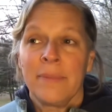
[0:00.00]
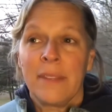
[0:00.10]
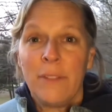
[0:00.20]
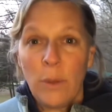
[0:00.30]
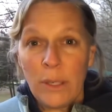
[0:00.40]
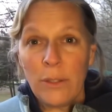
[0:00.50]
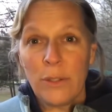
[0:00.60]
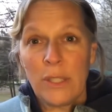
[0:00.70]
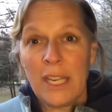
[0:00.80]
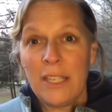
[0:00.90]
If you
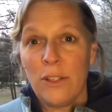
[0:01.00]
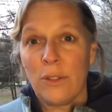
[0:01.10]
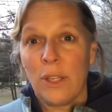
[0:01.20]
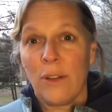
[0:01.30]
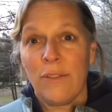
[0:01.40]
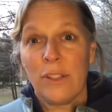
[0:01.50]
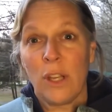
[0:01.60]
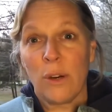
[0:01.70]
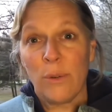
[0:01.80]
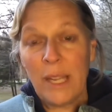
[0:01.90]
understand yourself as
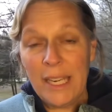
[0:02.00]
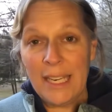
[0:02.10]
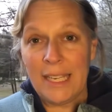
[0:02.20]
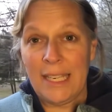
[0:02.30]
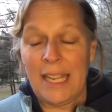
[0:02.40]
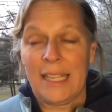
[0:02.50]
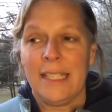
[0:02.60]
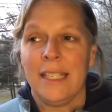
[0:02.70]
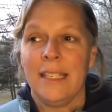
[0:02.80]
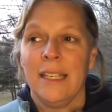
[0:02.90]
already
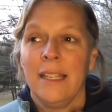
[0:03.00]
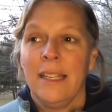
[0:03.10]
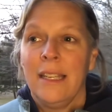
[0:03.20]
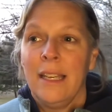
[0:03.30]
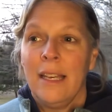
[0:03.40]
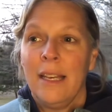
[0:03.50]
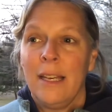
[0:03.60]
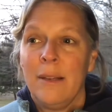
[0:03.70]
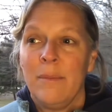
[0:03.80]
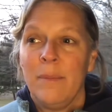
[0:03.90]
connected,
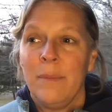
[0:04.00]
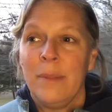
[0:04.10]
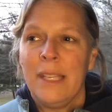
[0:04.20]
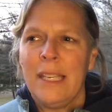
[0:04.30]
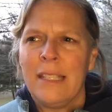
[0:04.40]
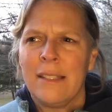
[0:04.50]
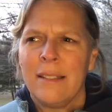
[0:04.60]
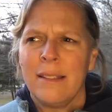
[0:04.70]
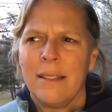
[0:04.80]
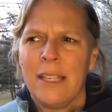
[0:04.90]
then
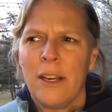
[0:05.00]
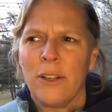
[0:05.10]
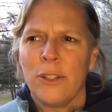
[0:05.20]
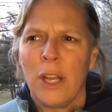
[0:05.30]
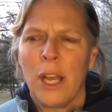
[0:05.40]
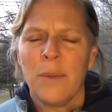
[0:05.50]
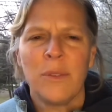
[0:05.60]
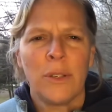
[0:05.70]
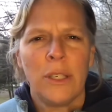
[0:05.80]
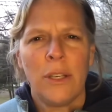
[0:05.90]
our
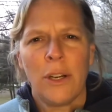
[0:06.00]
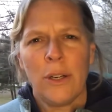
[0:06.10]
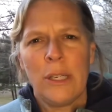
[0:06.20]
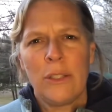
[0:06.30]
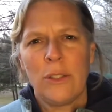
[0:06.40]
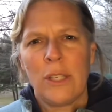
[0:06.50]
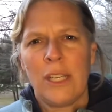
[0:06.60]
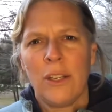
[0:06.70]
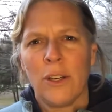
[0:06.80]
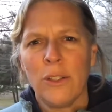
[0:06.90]
jobs are to nourish
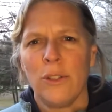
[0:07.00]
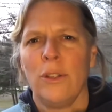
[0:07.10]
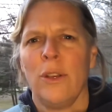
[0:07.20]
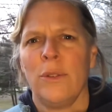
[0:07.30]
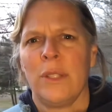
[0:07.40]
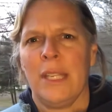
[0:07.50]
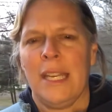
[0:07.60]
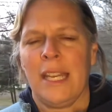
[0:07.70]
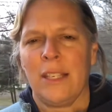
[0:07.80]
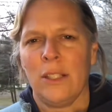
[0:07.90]
and nurture those
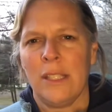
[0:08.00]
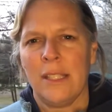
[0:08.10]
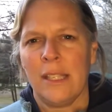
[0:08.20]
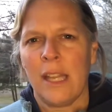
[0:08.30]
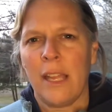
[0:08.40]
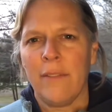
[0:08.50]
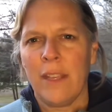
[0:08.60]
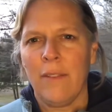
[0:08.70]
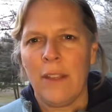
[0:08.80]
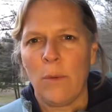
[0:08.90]
connections in
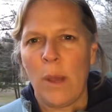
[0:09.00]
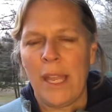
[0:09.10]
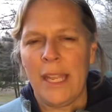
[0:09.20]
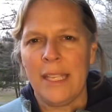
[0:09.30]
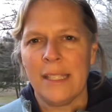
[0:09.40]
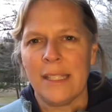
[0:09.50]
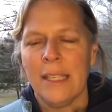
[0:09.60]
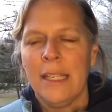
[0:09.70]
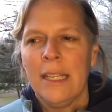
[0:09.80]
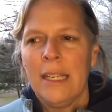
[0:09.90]
life-giving ways,
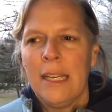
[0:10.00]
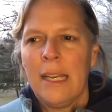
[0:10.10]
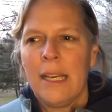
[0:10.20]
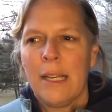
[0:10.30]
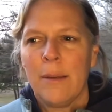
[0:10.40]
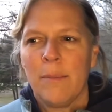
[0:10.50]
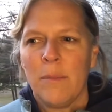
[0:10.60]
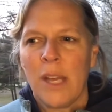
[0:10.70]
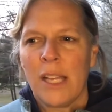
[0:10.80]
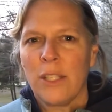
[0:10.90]

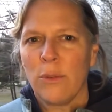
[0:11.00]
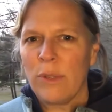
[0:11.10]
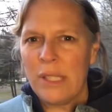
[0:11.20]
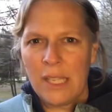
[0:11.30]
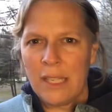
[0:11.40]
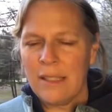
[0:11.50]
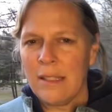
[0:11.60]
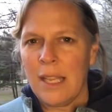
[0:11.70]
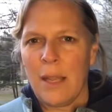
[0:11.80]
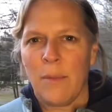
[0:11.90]
not to
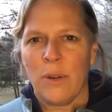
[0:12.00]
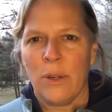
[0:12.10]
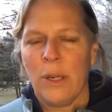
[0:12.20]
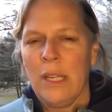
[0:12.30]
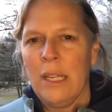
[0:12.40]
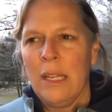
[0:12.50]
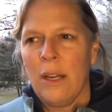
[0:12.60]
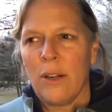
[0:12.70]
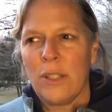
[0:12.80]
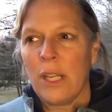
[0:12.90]
resist them
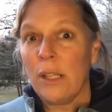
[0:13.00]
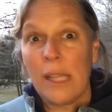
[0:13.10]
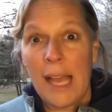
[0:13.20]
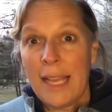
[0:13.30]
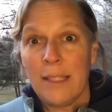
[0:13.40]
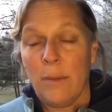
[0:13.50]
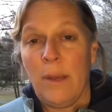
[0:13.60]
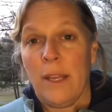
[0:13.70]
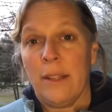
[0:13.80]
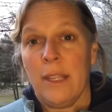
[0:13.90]
or tell lies
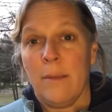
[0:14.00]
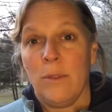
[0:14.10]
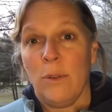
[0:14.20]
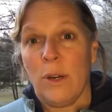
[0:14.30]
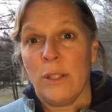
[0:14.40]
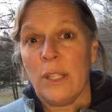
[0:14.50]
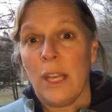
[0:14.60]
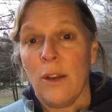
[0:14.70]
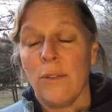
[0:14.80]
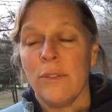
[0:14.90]
about them to
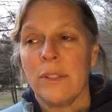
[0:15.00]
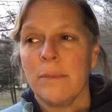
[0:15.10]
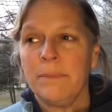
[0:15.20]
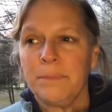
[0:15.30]
ourselves.